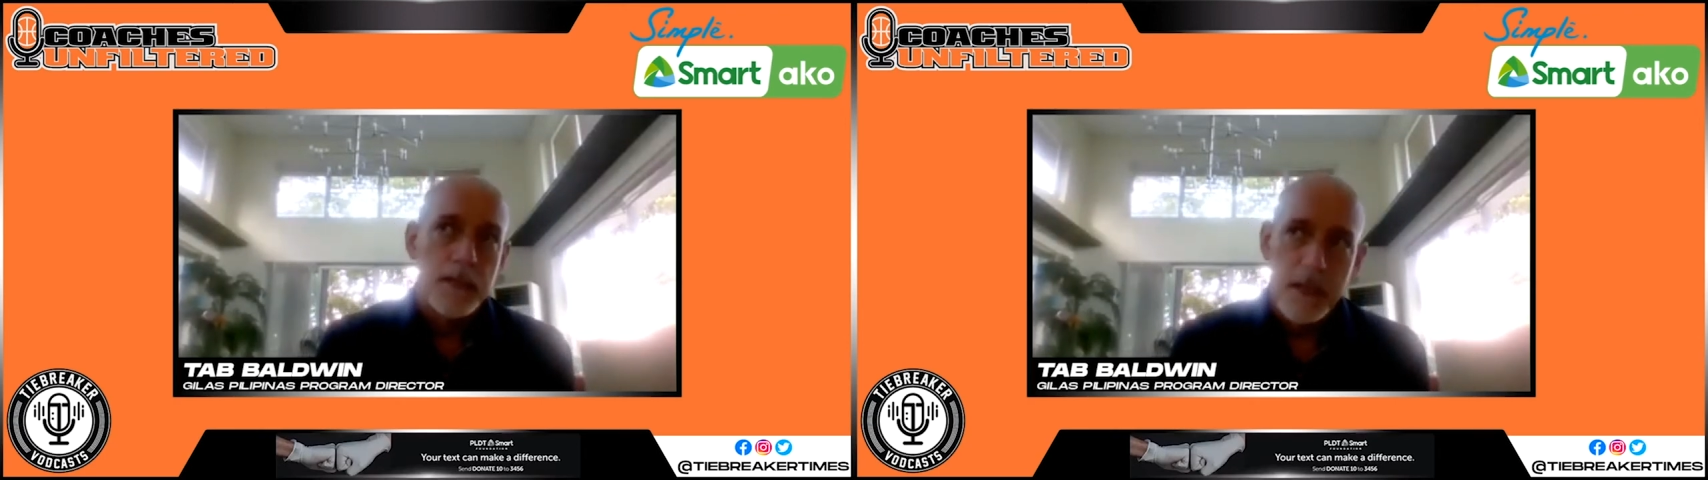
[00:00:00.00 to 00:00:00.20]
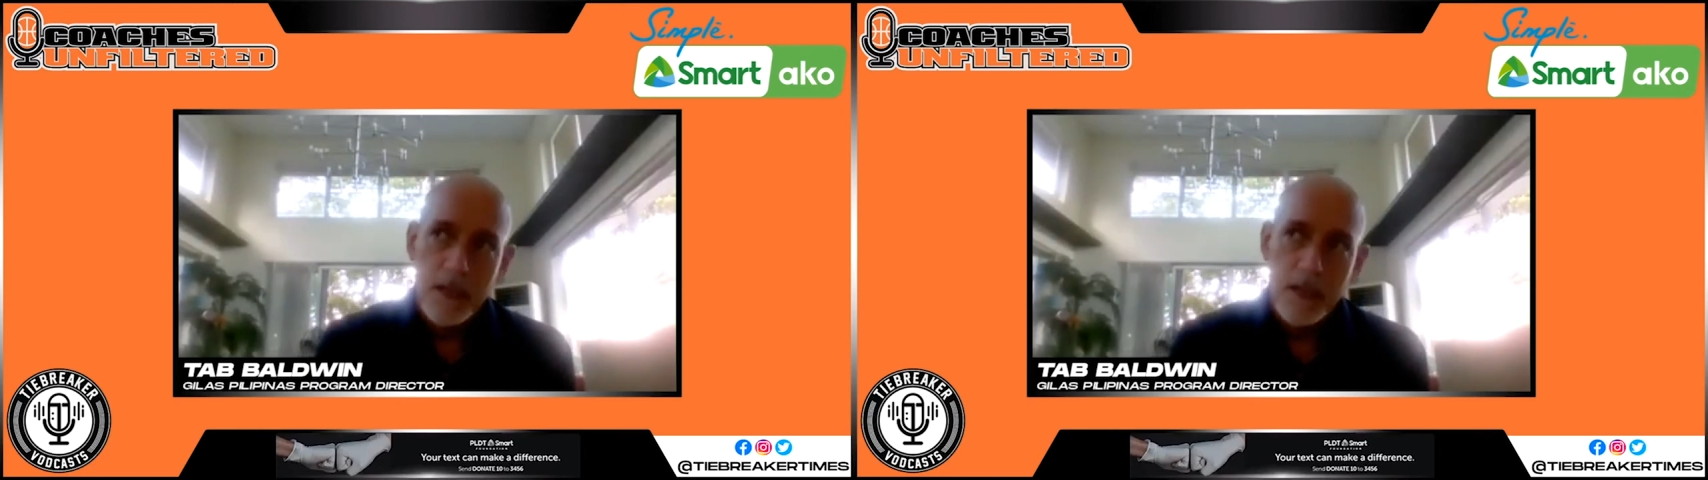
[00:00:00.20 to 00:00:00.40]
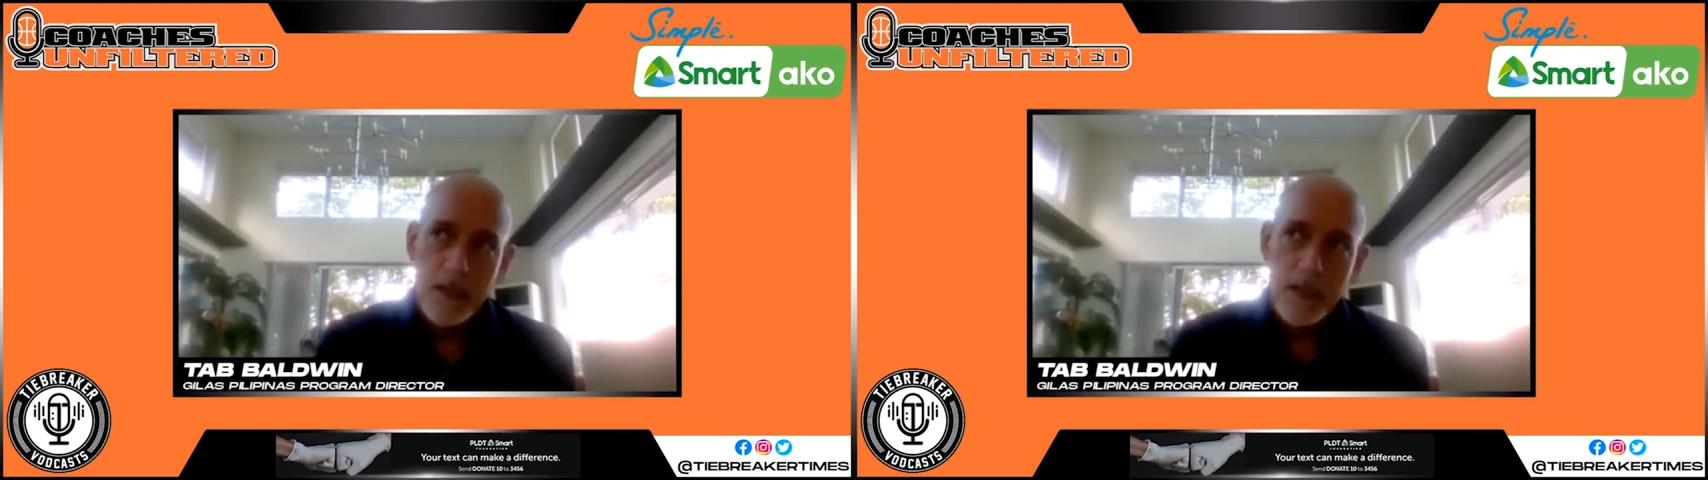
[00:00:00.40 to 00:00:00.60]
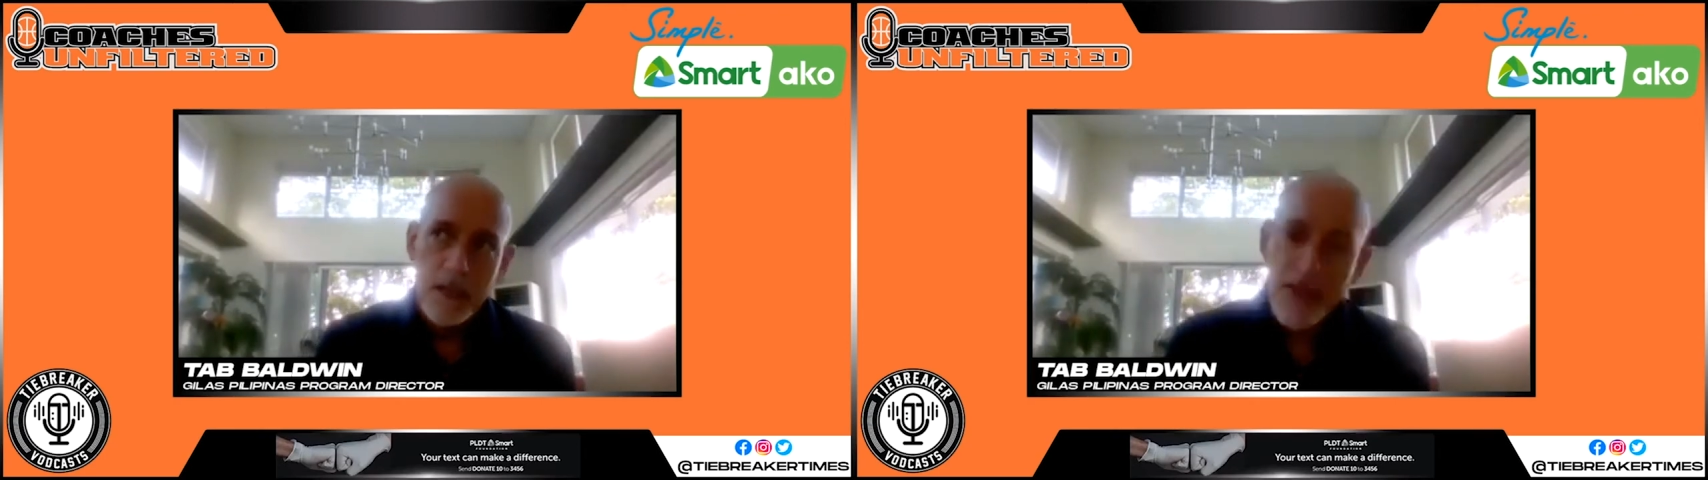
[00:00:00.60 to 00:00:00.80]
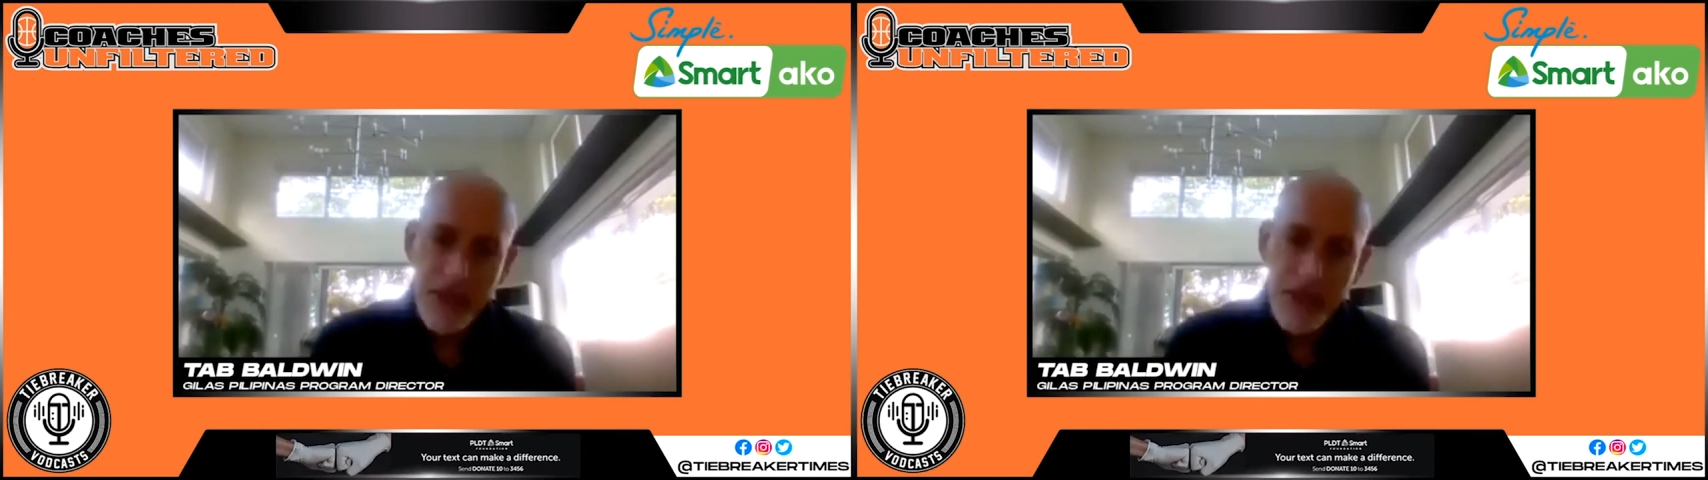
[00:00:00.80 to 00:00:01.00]
then we
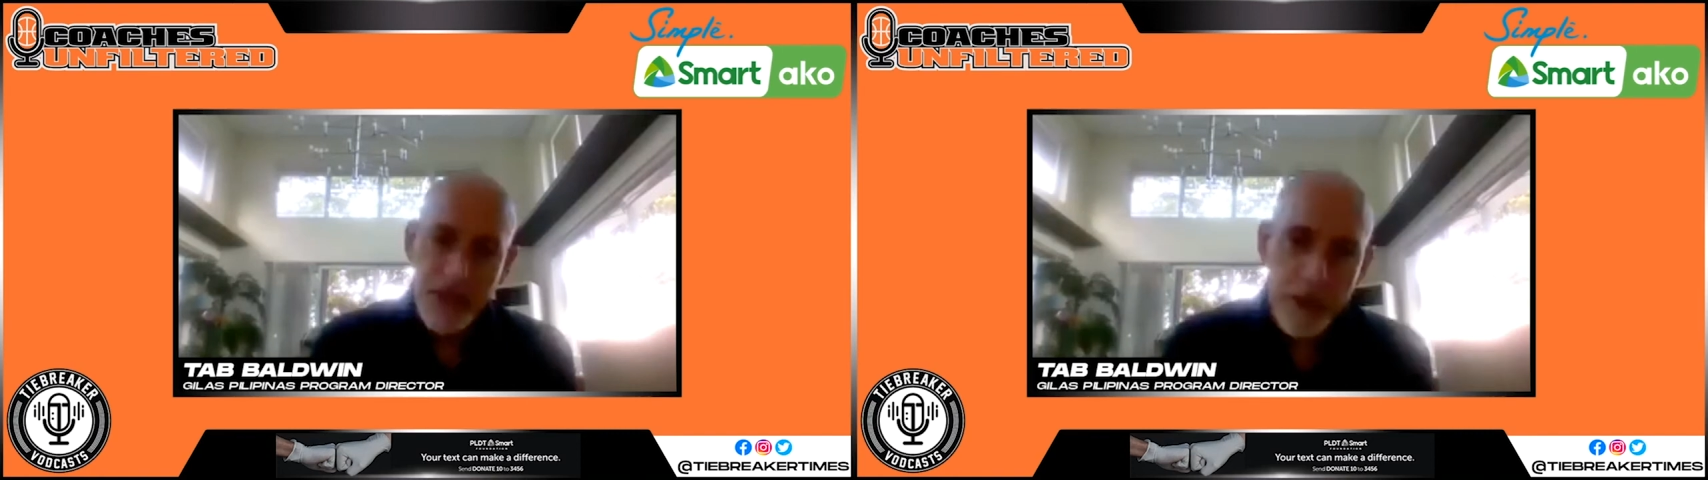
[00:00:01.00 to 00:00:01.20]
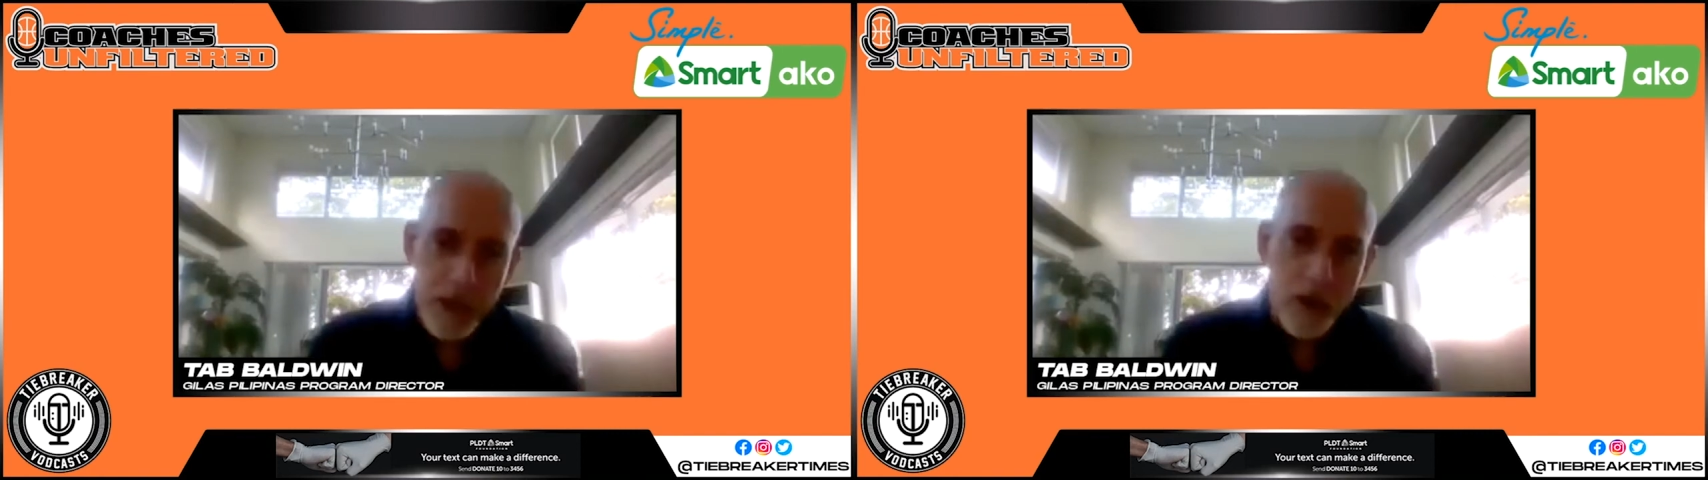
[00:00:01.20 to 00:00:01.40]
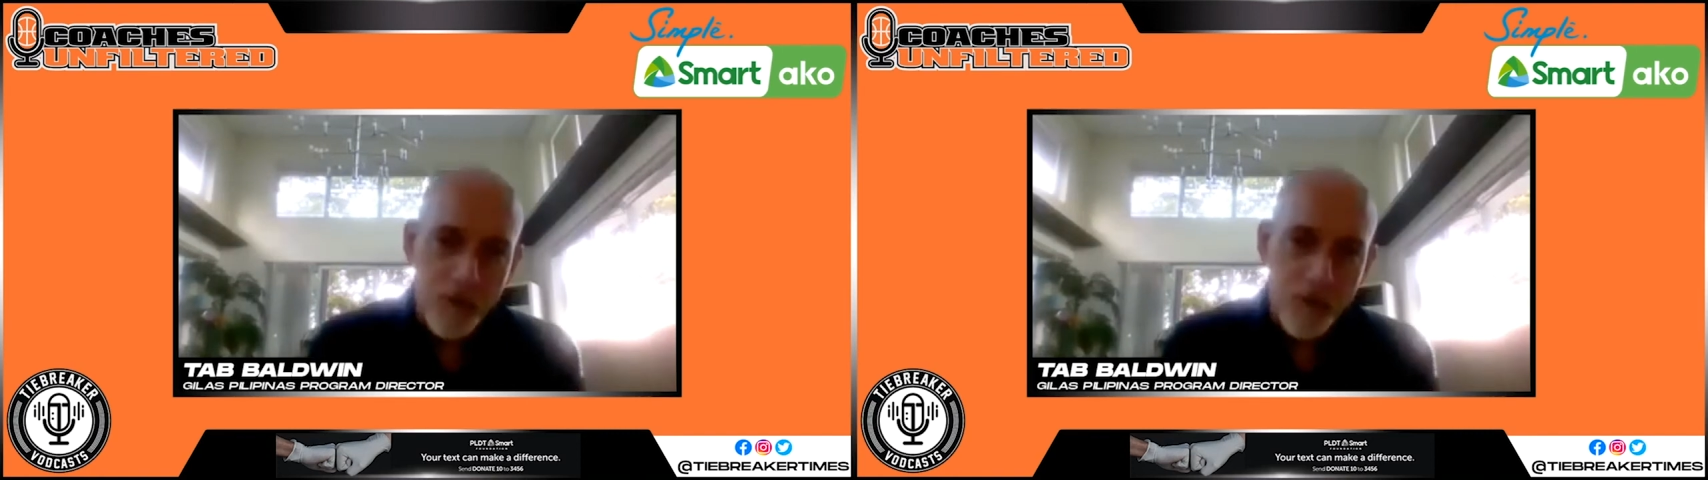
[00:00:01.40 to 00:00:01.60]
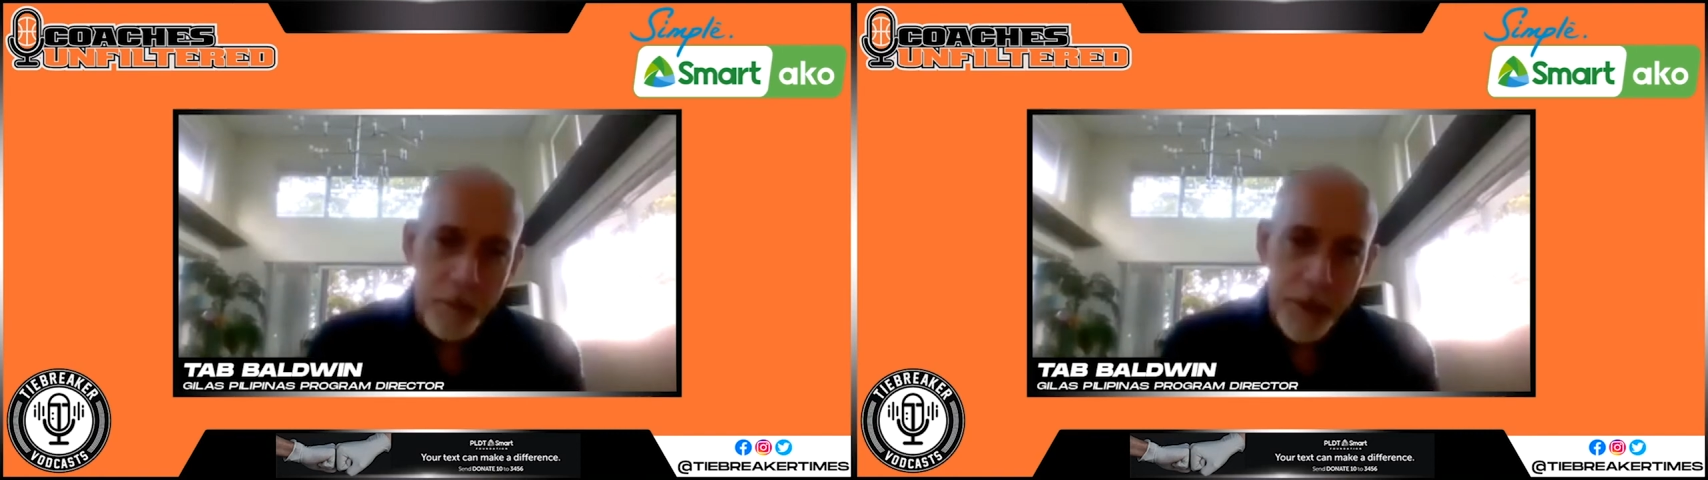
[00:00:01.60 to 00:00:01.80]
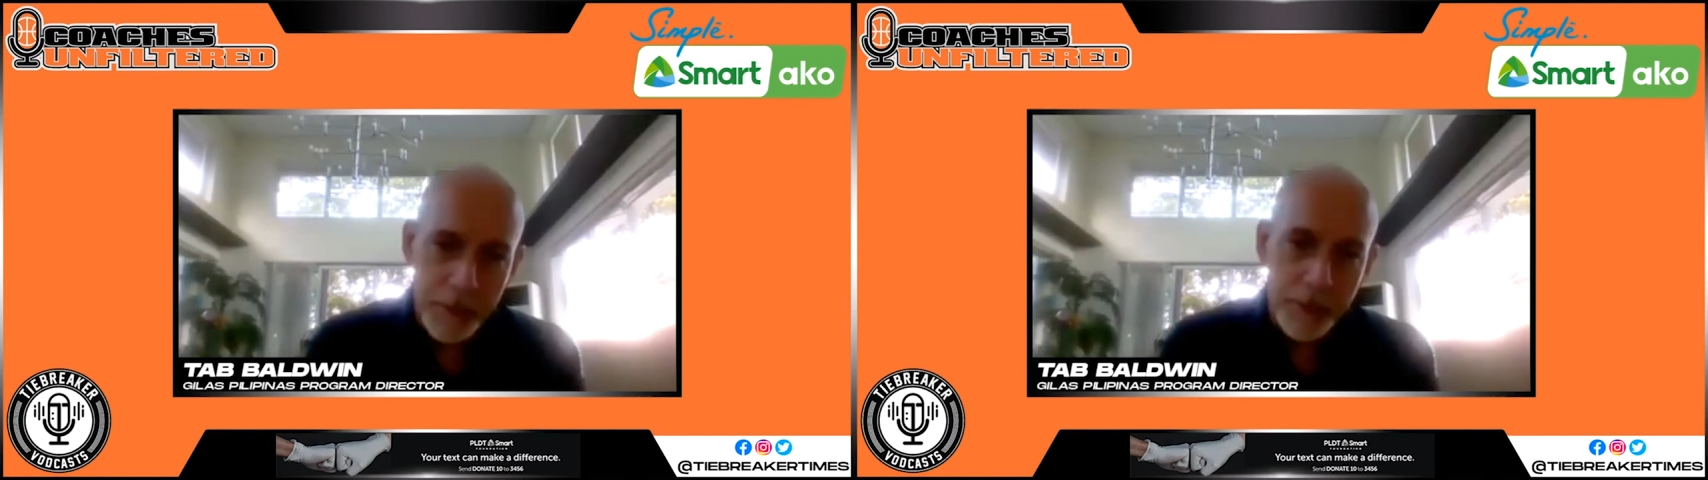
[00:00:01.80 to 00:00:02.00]
think we are
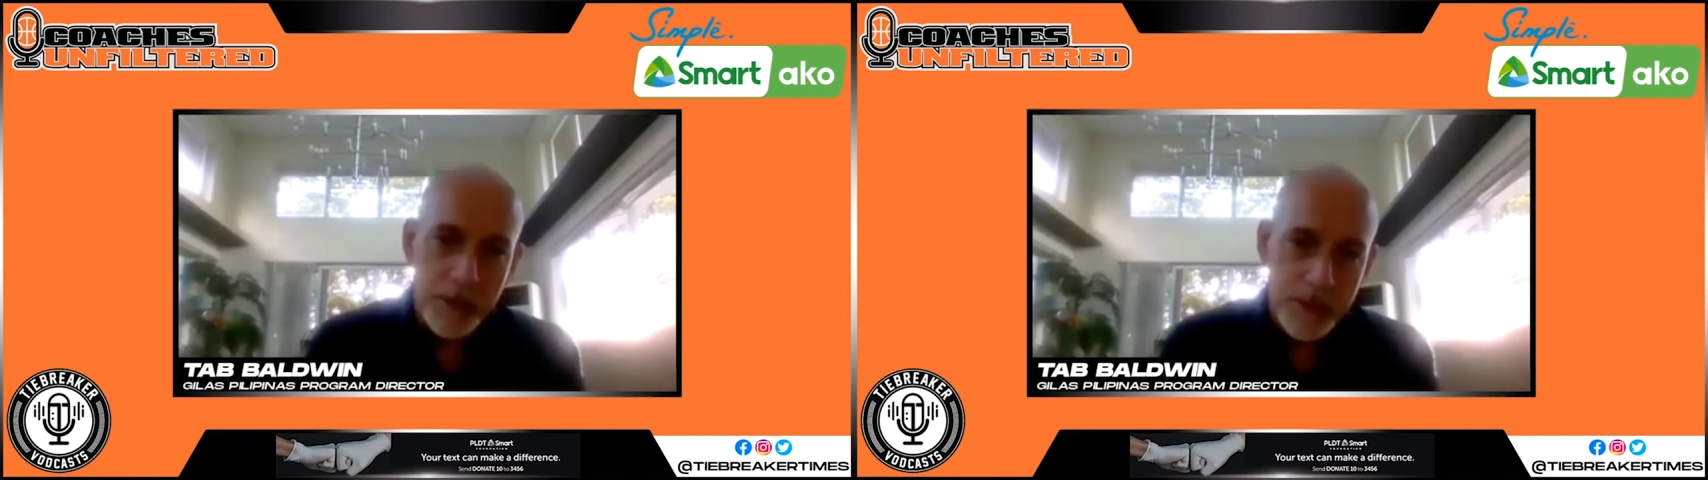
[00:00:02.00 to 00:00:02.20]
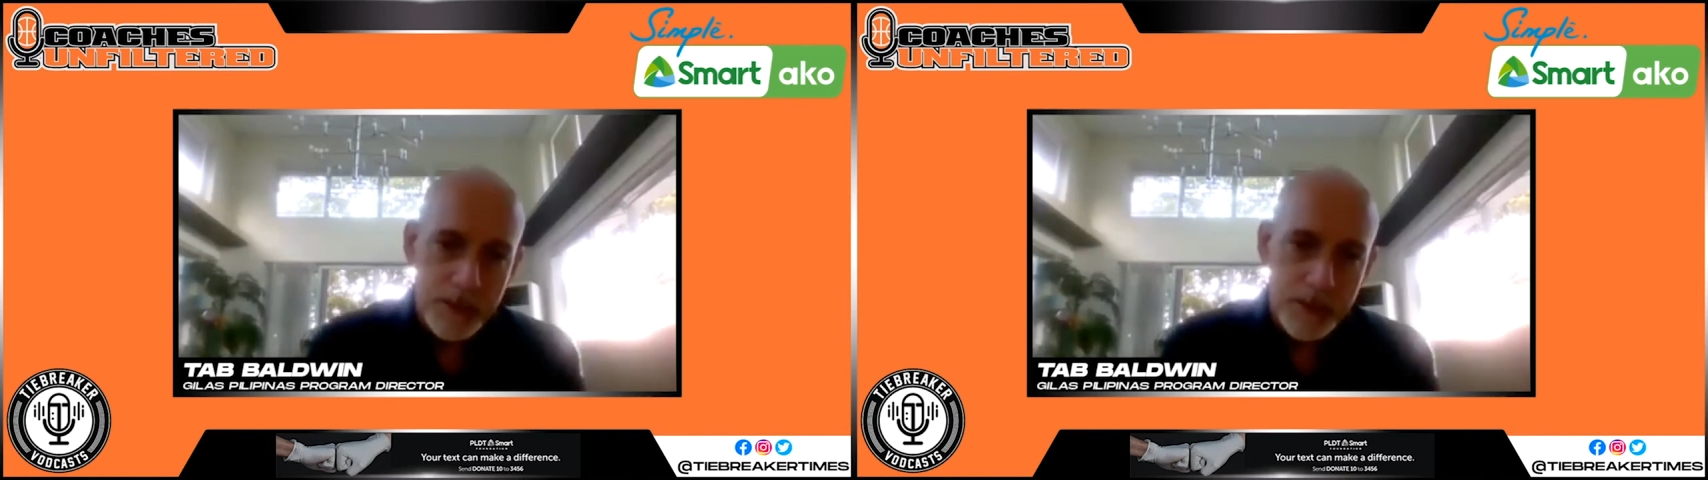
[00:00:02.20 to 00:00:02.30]
formidable